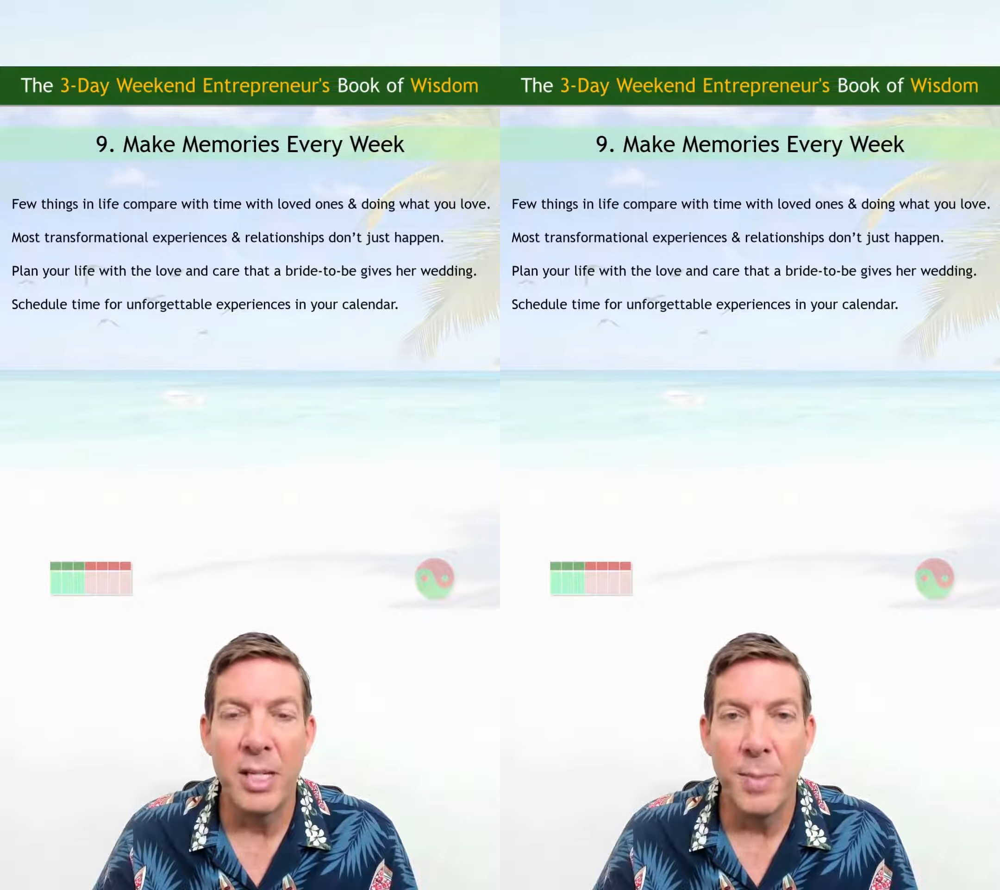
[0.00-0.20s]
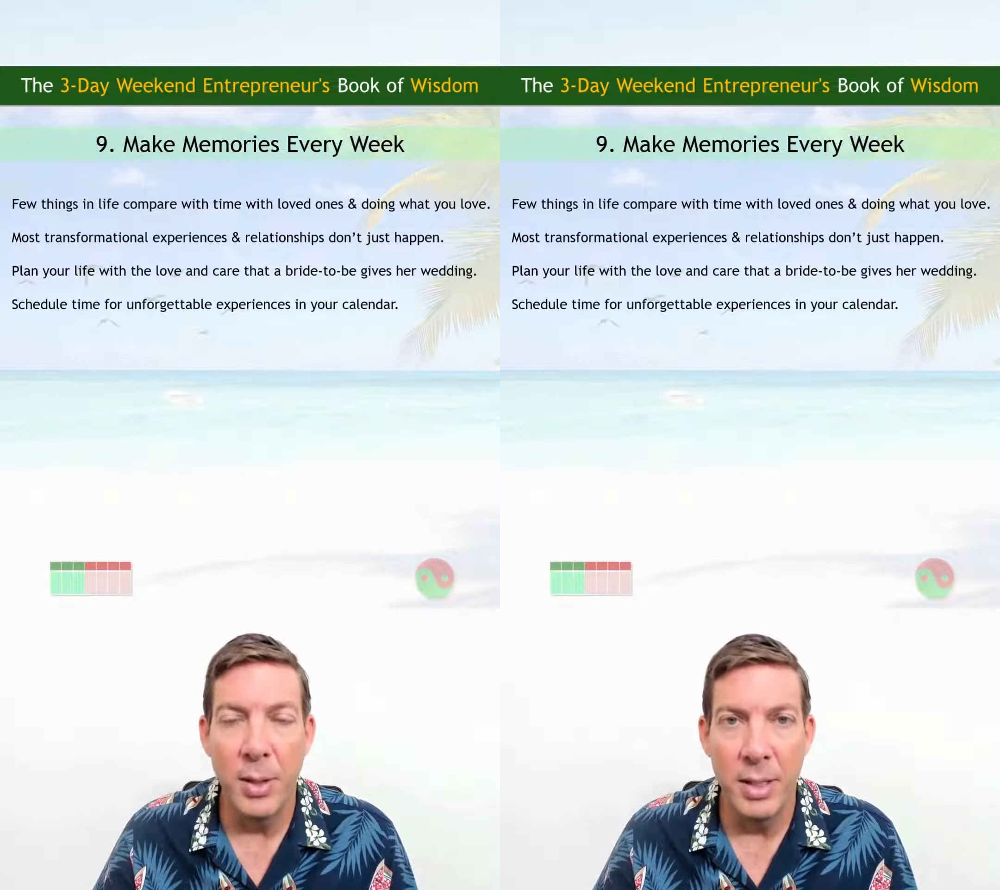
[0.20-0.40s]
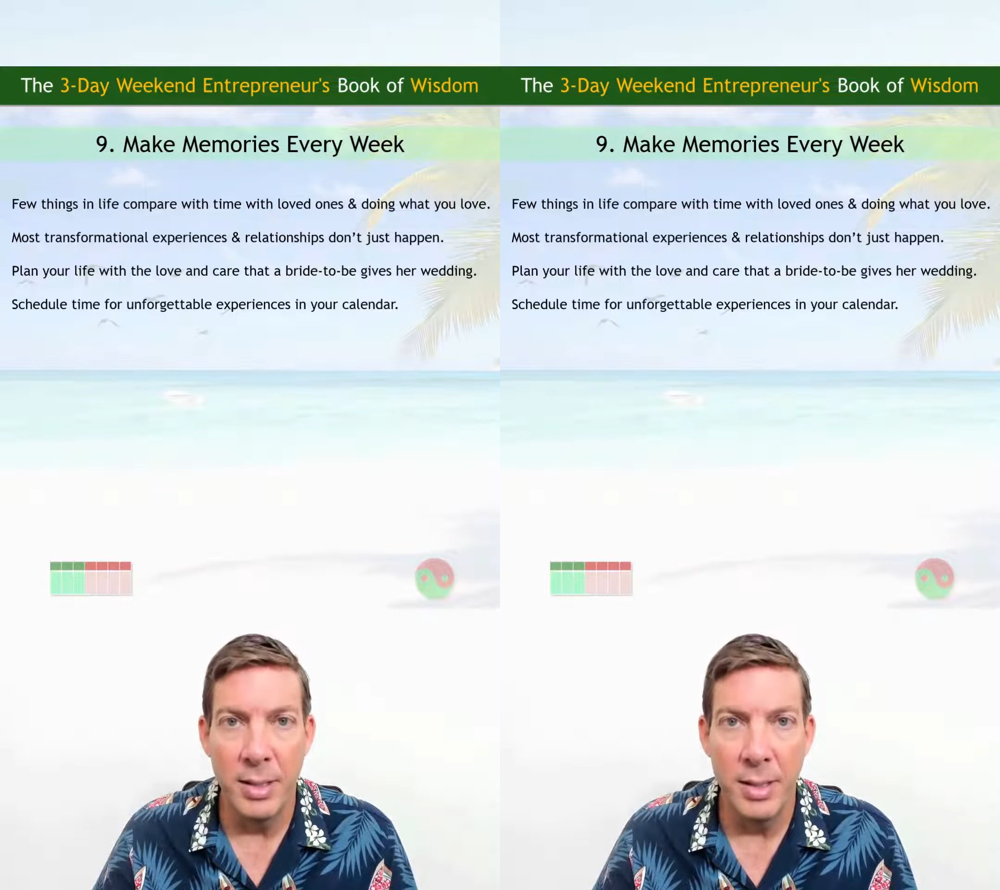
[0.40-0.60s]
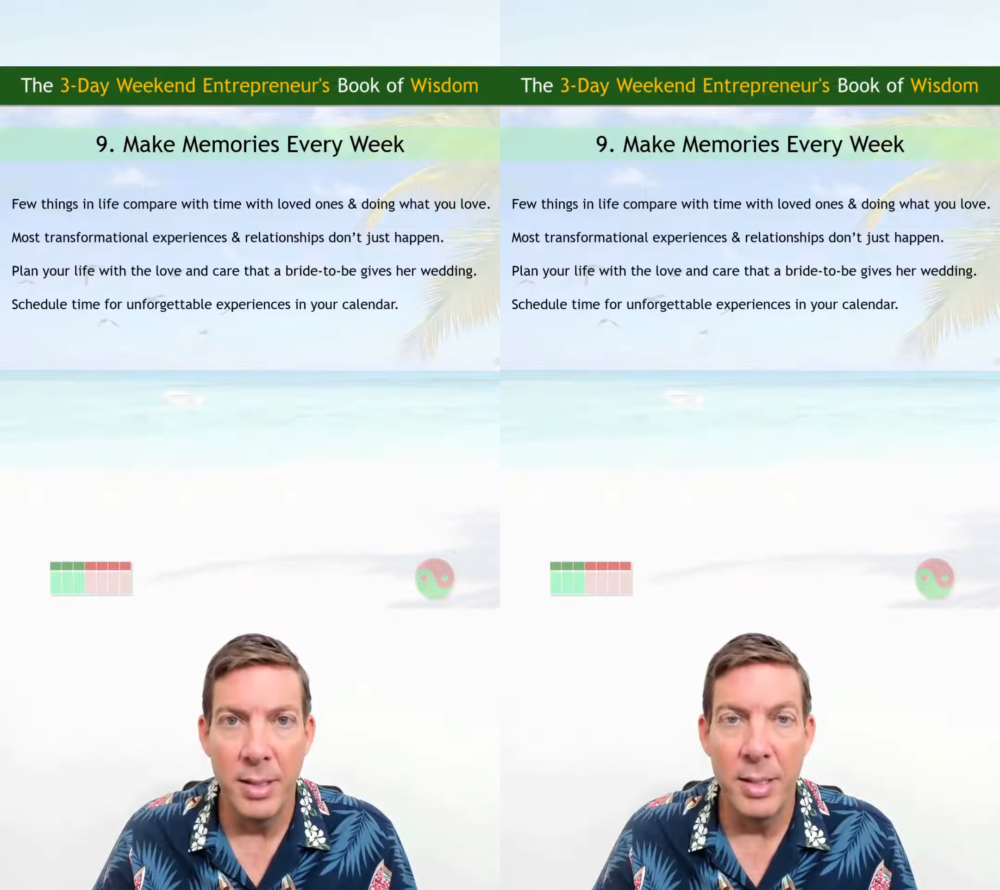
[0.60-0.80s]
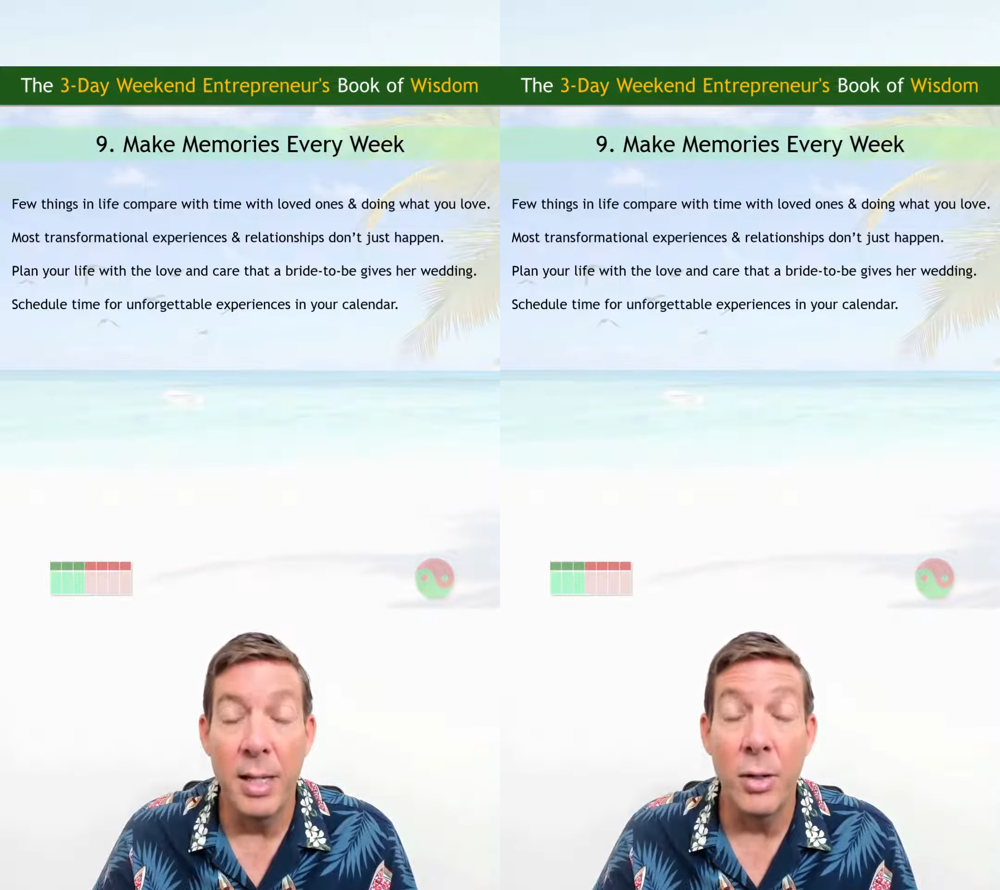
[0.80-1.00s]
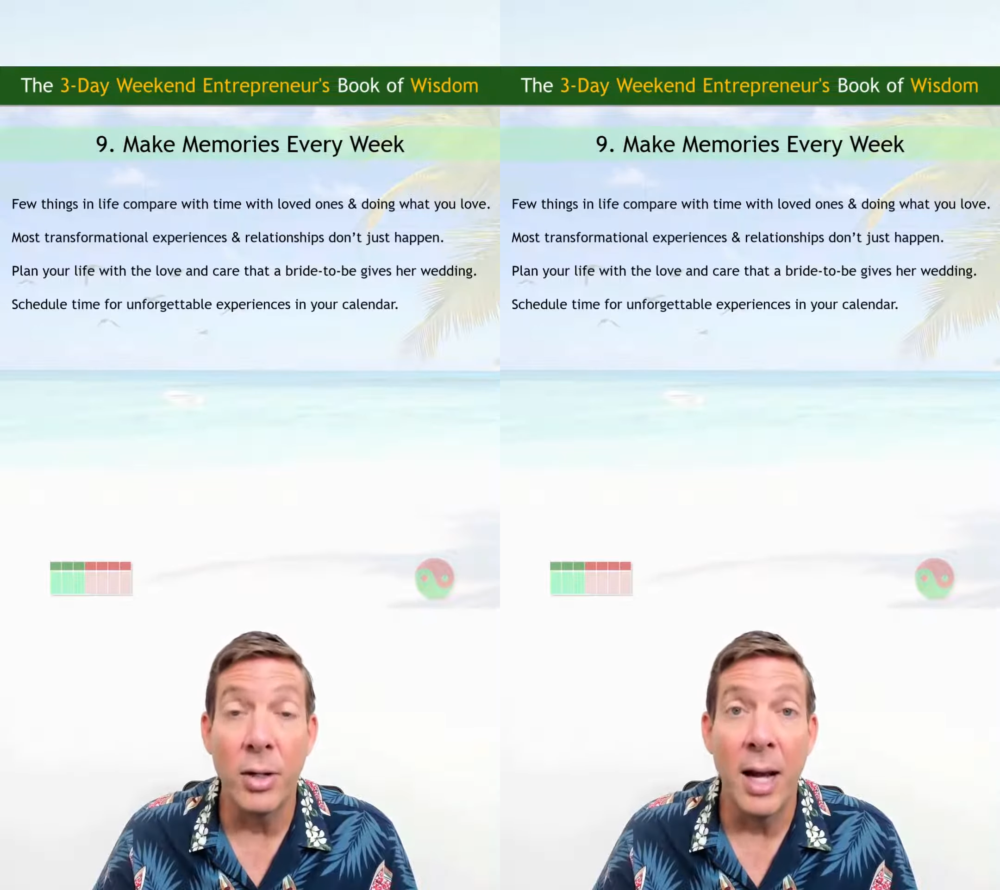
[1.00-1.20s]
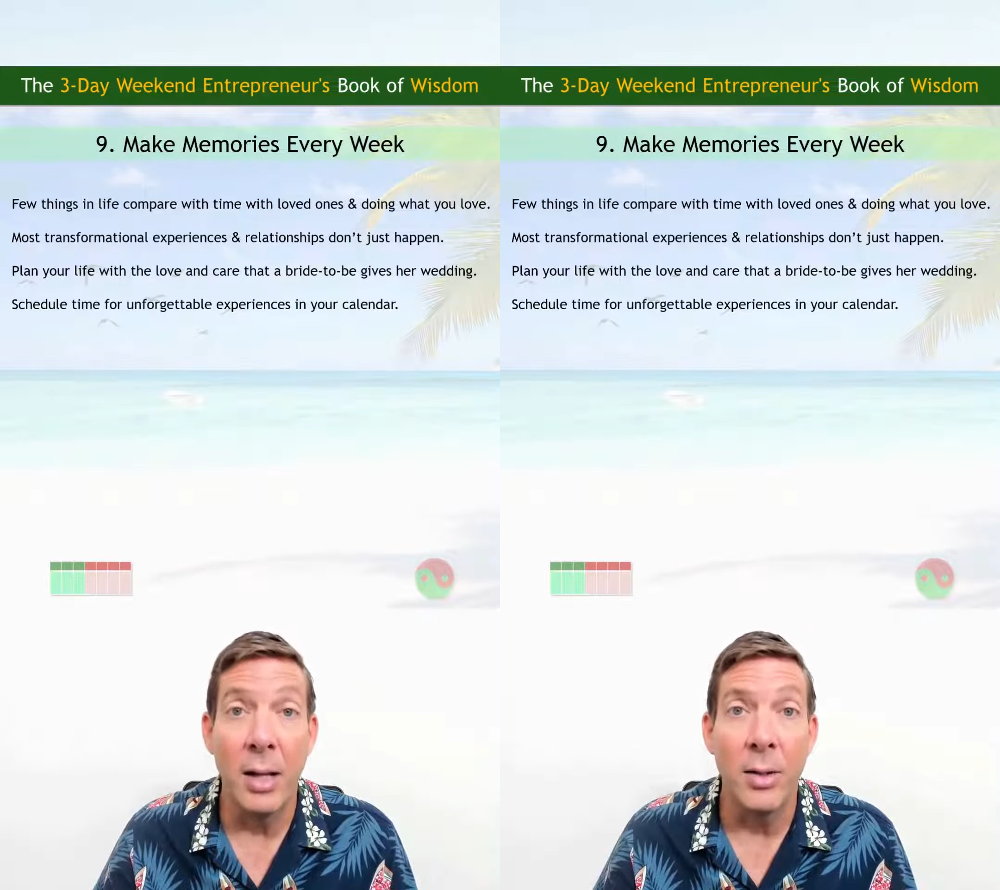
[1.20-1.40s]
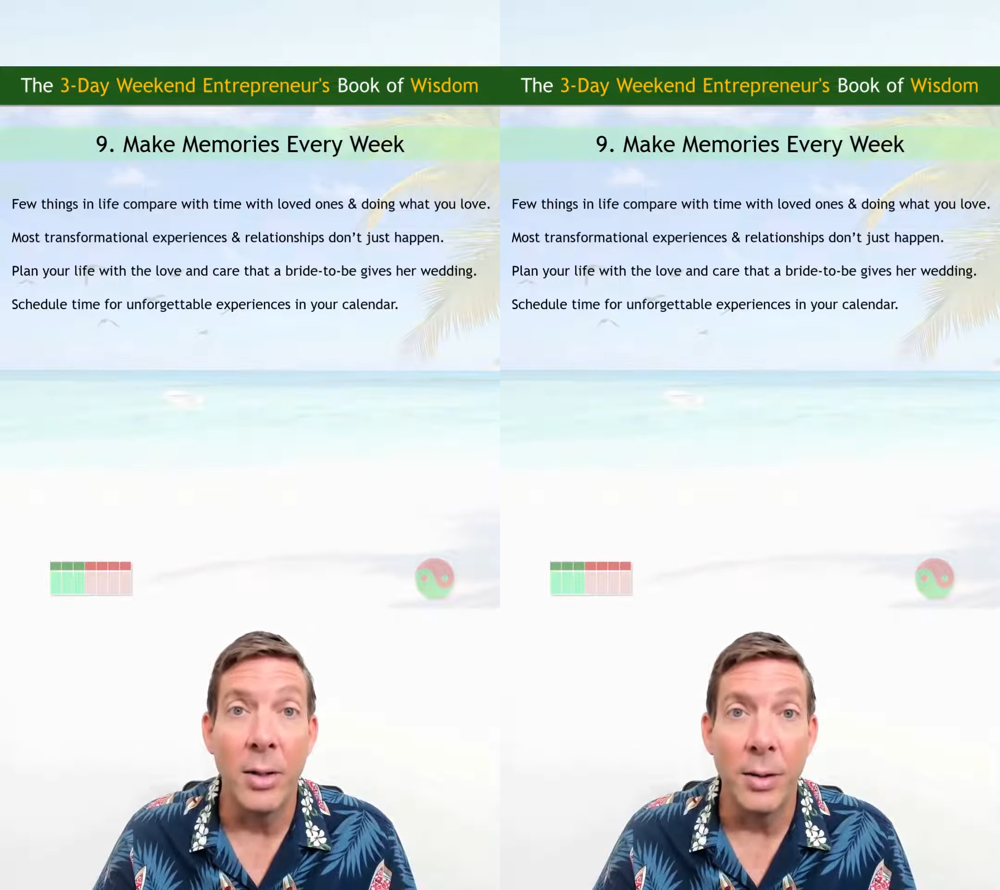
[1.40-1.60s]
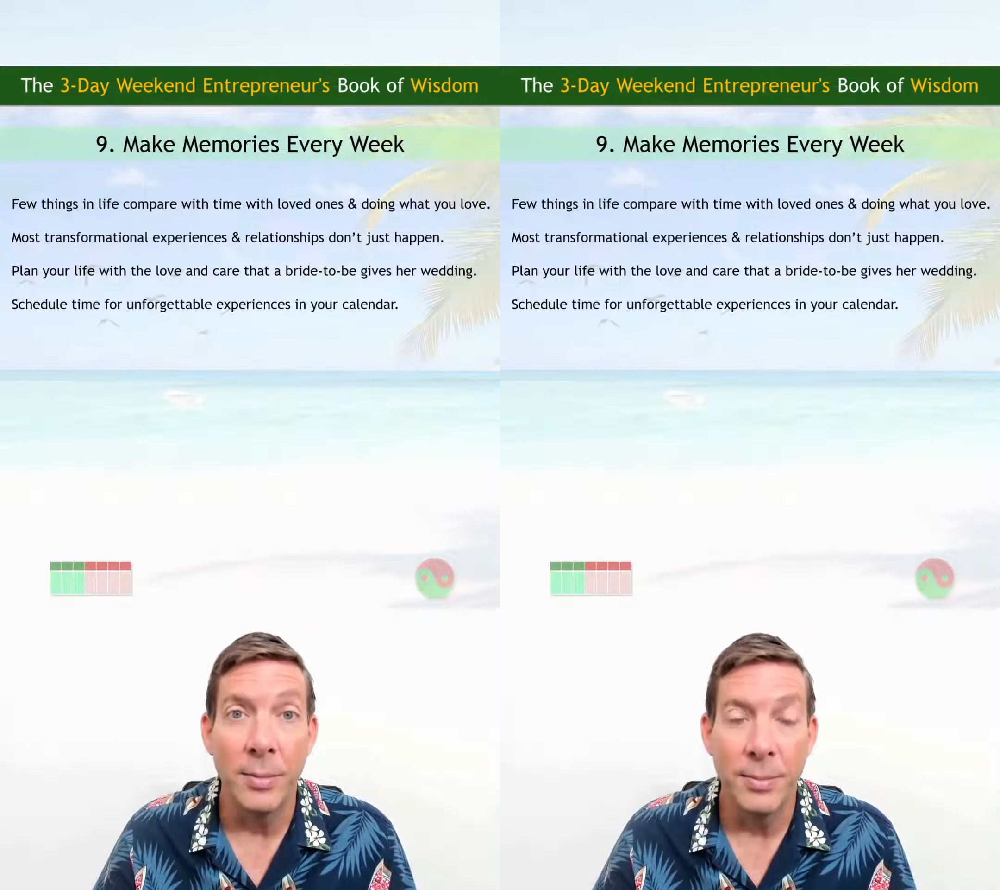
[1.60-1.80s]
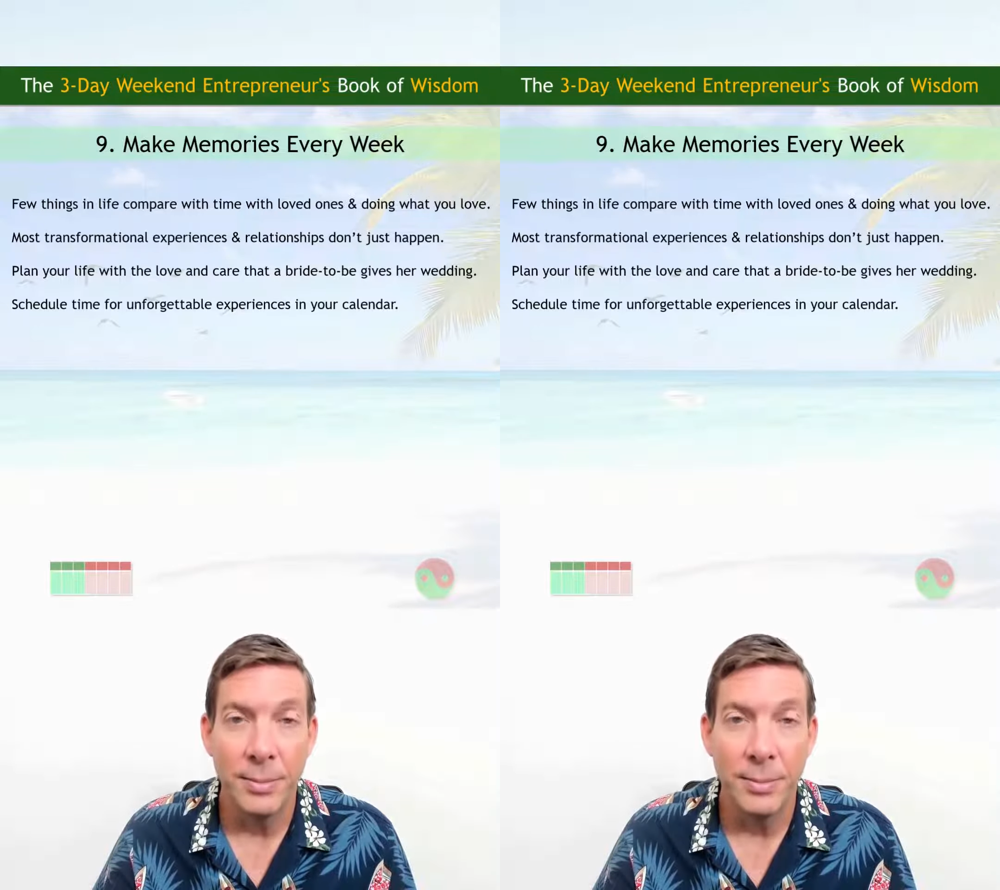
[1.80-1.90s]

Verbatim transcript: experiences in your calendar.